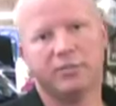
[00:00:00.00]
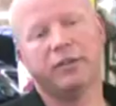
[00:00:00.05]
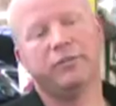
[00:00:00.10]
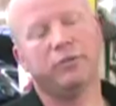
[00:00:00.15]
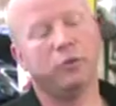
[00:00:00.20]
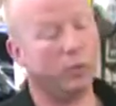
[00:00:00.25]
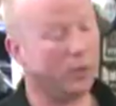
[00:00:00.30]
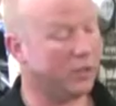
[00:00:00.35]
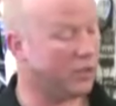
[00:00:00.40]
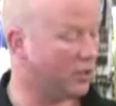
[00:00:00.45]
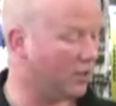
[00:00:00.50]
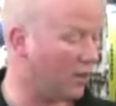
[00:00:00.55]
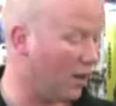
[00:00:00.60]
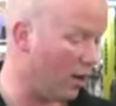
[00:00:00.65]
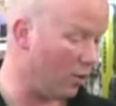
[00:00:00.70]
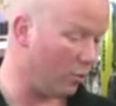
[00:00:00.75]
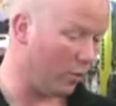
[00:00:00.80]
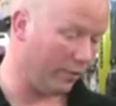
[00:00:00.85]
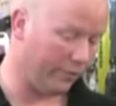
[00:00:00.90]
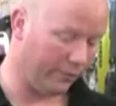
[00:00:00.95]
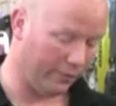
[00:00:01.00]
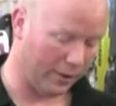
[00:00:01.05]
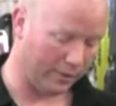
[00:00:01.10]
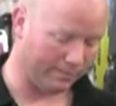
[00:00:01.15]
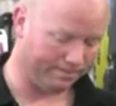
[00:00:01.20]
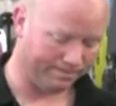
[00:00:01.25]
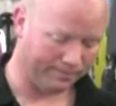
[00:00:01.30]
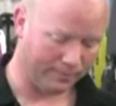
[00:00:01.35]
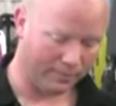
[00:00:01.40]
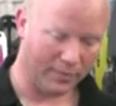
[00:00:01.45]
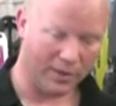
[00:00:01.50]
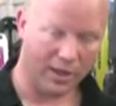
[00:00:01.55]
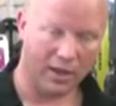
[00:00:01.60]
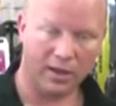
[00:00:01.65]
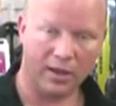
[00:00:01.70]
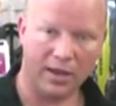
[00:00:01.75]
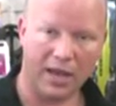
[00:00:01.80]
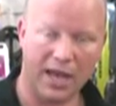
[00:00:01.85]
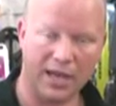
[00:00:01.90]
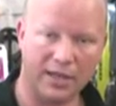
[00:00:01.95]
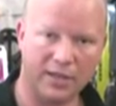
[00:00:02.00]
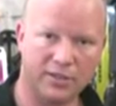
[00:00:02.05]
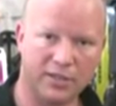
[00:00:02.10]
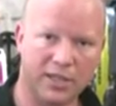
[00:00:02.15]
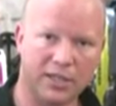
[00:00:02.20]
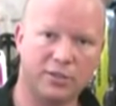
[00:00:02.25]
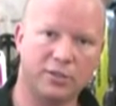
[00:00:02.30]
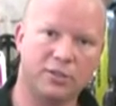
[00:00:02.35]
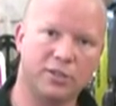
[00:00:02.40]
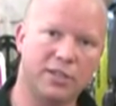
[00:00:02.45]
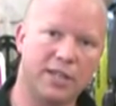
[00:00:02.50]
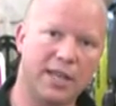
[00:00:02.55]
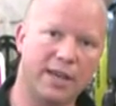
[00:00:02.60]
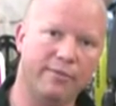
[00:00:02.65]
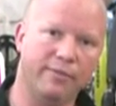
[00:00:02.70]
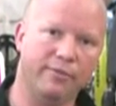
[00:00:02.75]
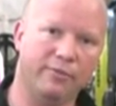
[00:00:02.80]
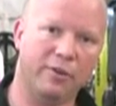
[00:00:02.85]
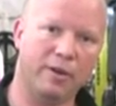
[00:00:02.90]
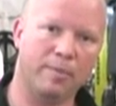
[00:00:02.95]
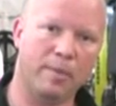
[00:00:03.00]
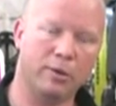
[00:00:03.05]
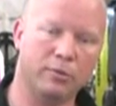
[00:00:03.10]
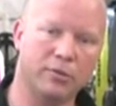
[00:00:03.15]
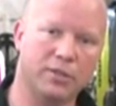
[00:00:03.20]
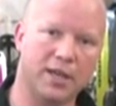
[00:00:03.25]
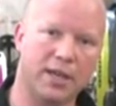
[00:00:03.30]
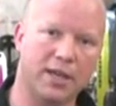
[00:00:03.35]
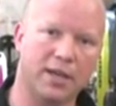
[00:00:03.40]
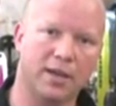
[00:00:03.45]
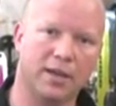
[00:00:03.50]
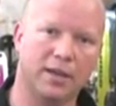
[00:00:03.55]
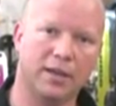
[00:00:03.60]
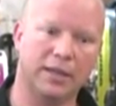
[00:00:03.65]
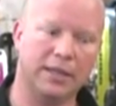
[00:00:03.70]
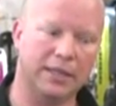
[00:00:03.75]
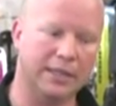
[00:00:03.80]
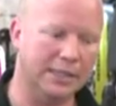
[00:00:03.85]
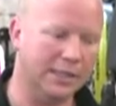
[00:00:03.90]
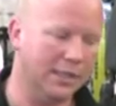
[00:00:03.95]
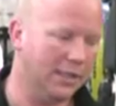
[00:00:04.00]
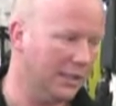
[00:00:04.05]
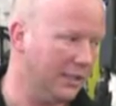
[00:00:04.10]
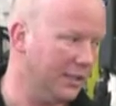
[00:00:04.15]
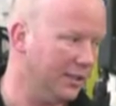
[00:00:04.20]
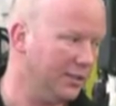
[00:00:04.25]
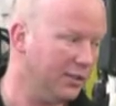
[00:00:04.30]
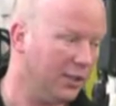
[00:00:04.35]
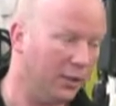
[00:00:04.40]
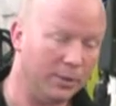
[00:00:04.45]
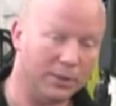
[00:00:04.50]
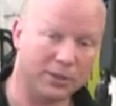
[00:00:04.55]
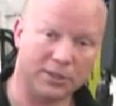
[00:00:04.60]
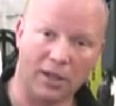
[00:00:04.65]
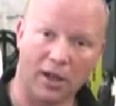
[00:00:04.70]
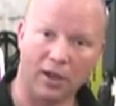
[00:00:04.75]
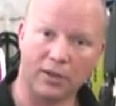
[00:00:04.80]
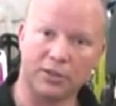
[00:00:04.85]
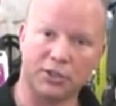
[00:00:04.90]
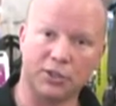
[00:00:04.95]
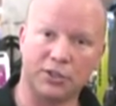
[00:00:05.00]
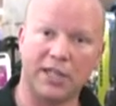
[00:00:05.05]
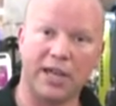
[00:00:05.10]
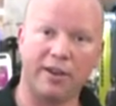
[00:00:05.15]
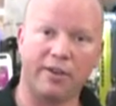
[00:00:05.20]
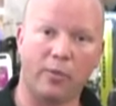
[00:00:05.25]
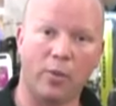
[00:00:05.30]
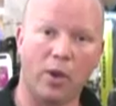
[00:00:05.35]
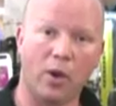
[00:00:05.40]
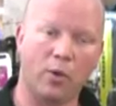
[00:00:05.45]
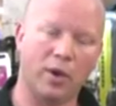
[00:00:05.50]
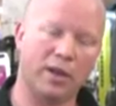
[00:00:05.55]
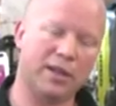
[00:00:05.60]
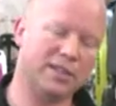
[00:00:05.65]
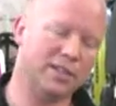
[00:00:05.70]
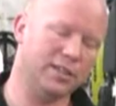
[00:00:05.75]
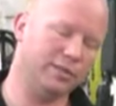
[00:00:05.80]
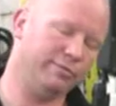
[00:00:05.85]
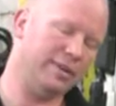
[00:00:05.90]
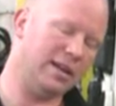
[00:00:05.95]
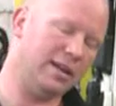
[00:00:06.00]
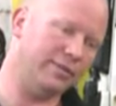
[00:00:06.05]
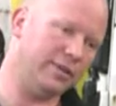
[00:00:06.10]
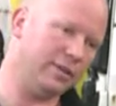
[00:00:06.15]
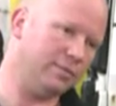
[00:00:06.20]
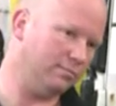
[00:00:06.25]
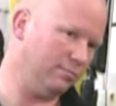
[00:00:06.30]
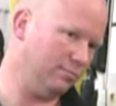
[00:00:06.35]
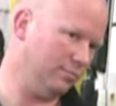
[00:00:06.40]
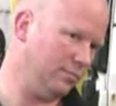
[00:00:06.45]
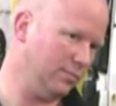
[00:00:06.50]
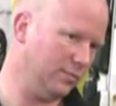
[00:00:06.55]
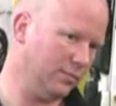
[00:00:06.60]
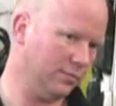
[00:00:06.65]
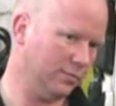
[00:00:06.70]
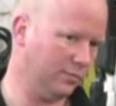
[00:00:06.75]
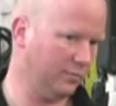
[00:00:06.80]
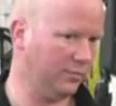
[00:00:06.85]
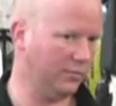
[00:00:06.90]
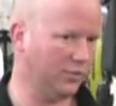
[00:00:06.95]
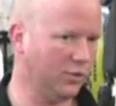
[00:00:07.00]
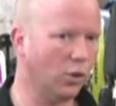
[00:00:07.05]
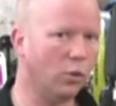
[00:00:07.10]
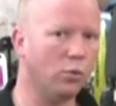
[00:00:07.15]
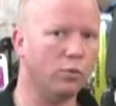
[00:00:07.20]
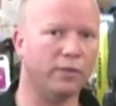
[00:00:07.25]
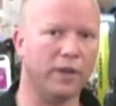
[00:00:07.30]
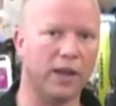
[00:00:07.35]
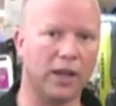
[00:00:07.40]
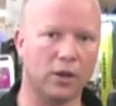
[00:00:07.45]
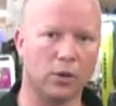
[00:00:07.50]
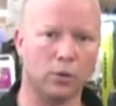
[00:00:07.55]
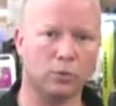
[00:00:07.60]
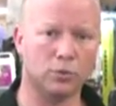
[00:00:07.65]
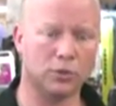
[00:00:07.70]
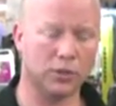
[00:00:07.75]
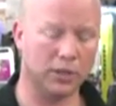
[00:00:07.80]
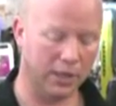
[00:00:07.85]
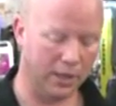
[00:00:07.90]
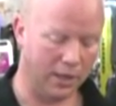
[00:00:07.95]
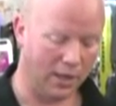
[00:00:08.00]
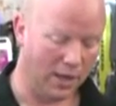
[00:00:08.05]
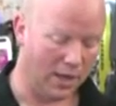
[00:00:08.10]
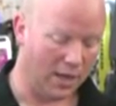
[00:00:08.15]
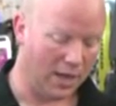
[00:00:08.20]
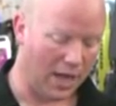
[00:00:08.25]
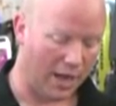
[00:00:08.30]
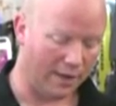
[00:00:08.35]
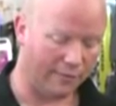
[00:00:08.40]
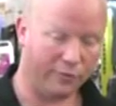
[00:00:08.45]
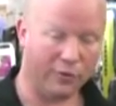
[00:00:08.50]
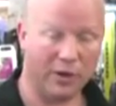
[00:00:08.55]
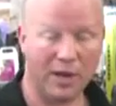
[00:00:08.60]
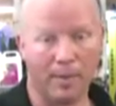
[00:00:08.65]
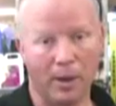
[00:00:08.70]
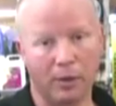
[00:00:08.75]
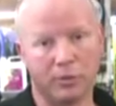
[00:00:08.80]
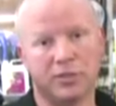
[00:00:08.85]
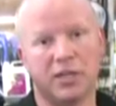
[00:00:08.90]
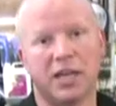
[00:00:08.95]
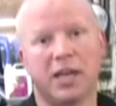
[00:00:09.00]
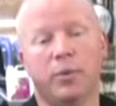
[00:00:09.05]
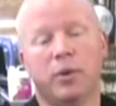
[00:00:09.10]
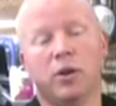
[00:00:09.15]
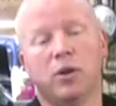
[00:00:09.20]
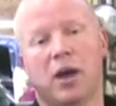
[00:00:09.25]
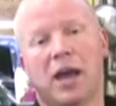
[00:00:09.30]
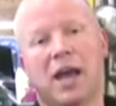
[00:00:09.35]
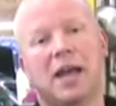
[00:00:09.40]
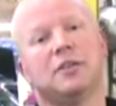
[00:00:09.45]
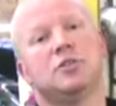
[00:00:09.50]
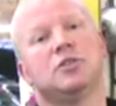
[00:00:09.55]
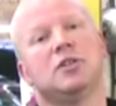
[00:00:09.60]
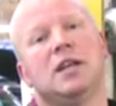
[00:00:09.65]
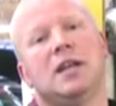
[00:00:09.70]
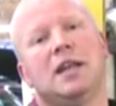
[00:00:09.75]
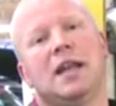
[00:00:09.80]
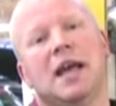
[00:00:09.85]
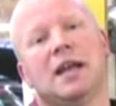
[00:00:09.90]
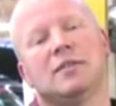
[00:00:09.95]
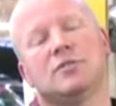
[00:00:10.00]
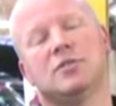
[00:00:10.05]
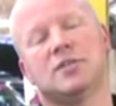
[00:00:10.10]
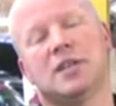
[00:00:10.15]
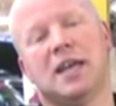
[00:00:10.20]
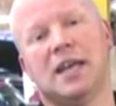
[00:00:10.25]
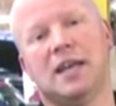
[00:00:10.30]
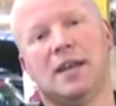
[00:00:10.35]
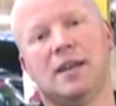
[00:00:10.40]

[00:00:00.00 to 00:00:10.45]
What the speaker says: I thought we'd start with how you test your steering for MOT. So we start with the steering wheel, and this is relevant to all vehicles. And for an MOT, we're not actually allowed to take